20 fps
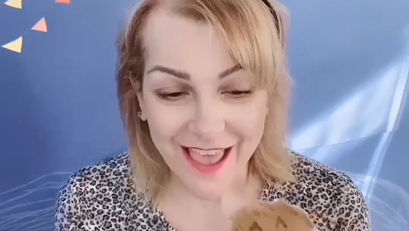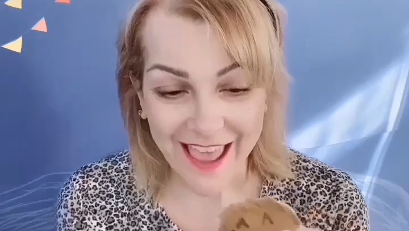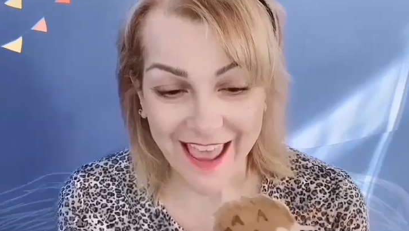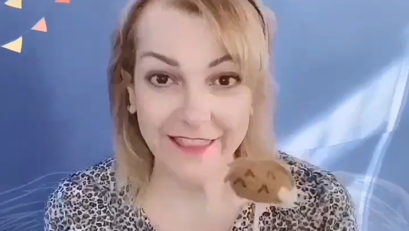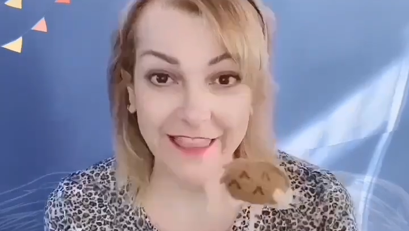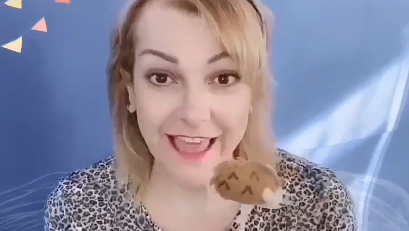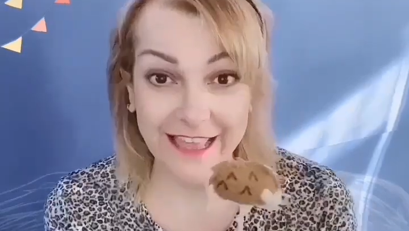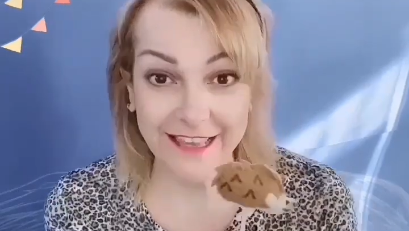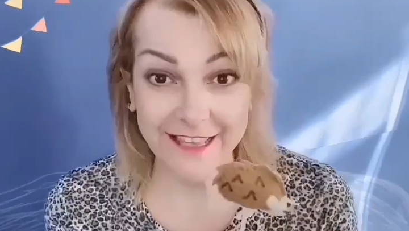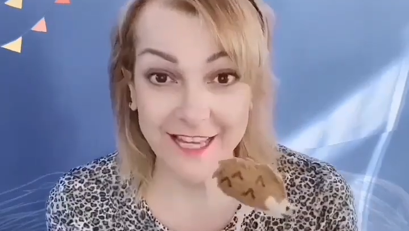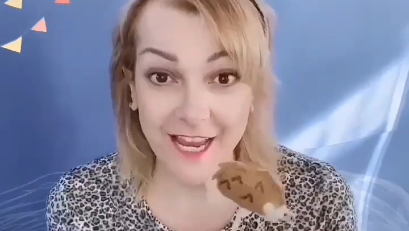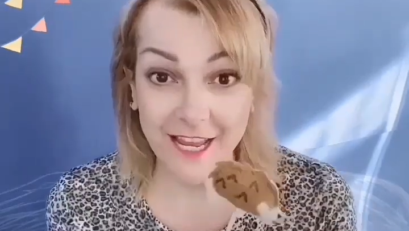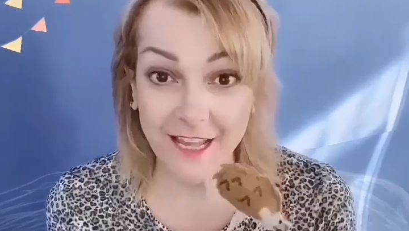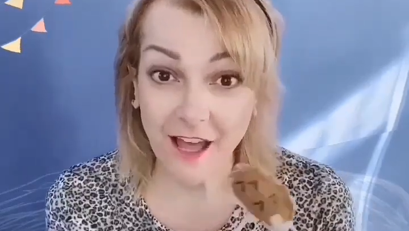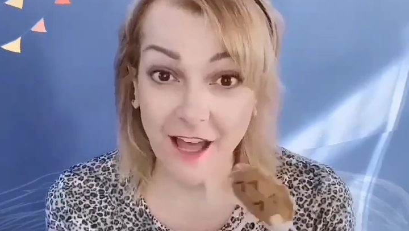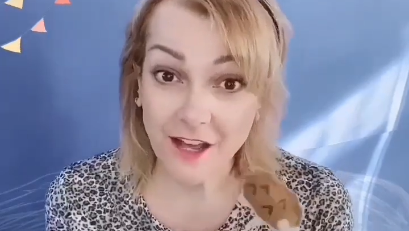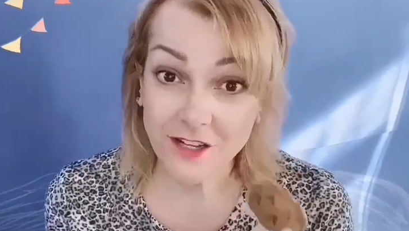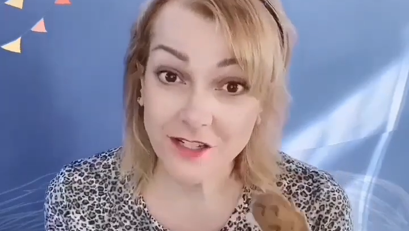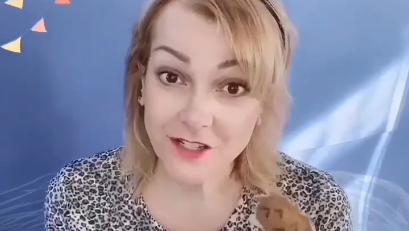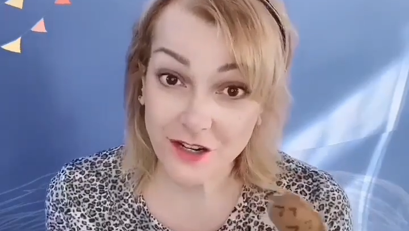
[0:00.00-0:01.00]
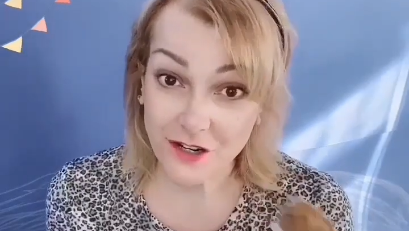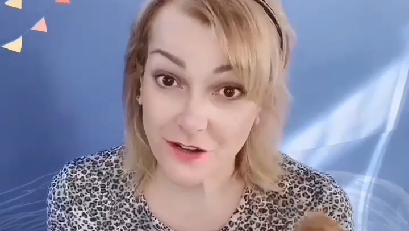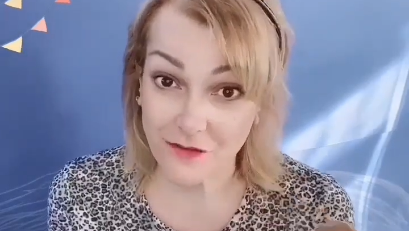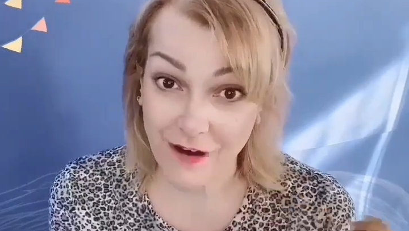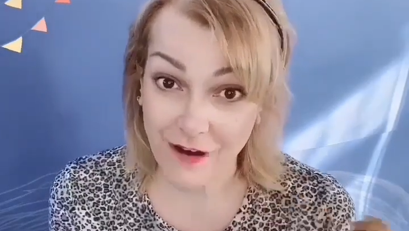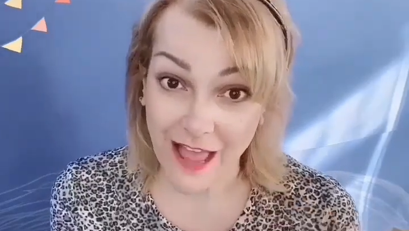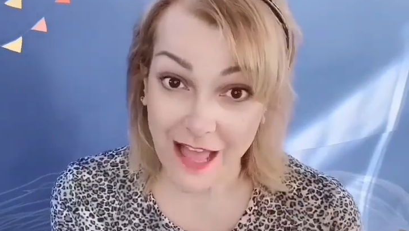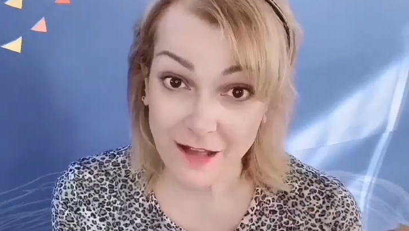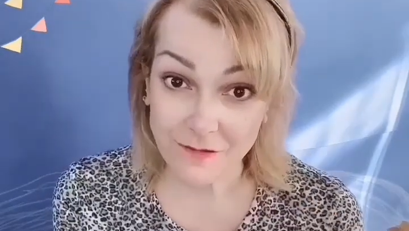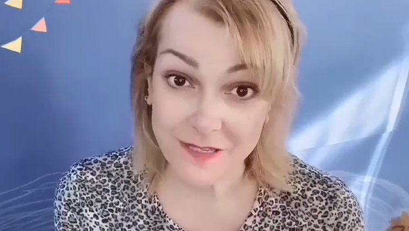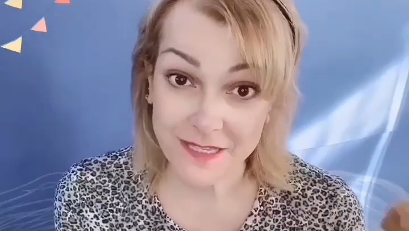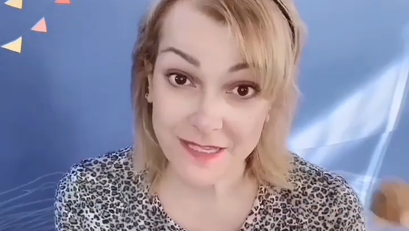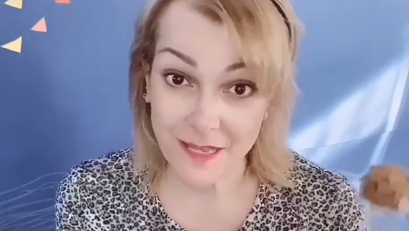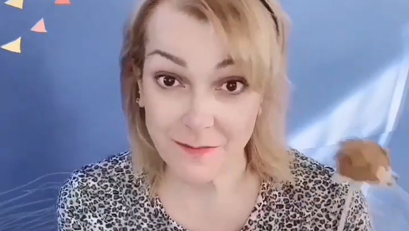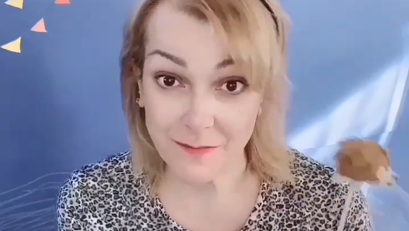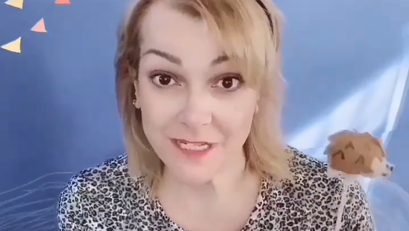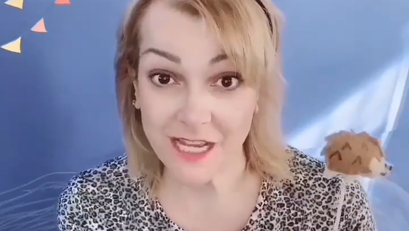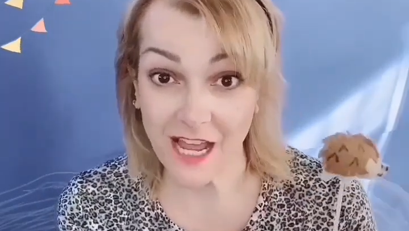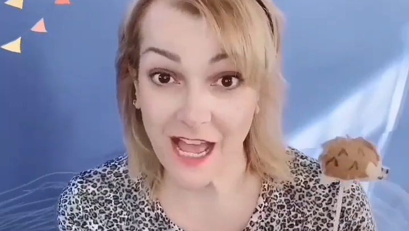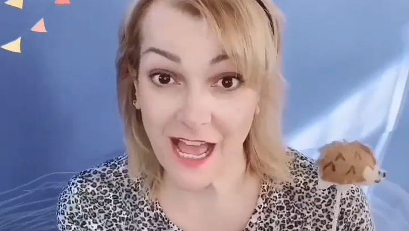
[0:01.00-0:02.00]
They dig underground
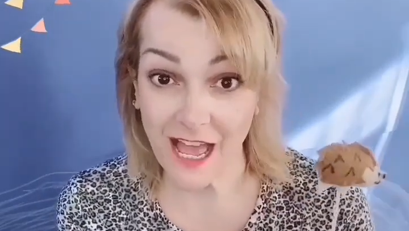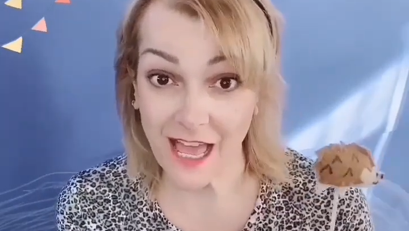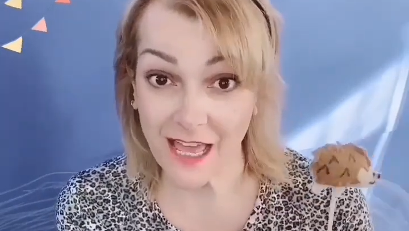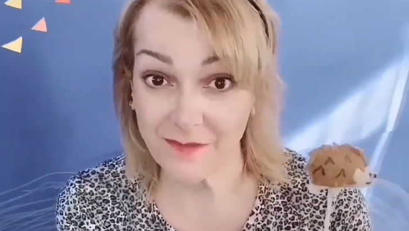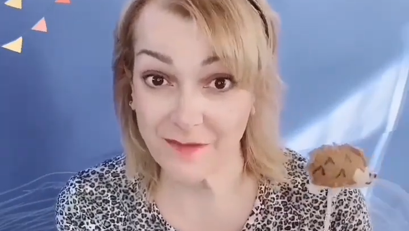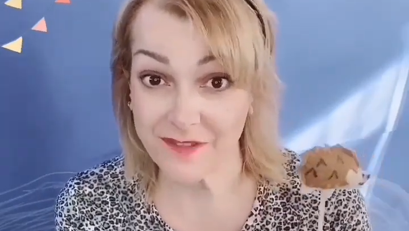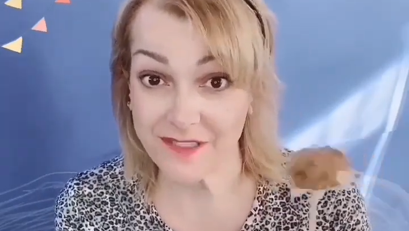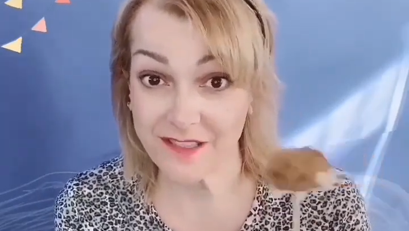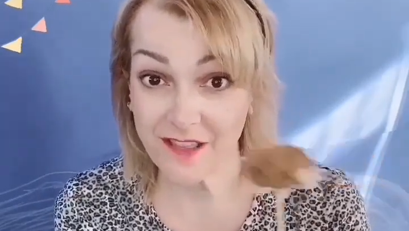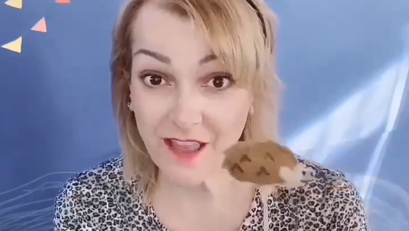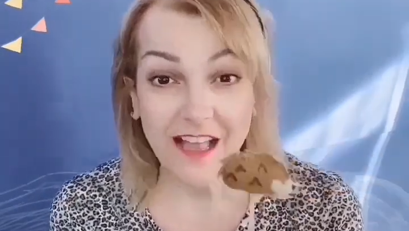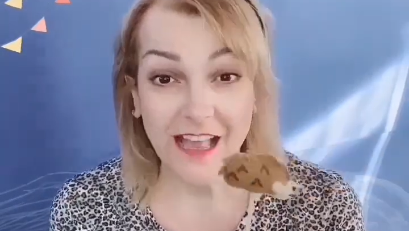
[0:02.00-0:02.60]
sometimes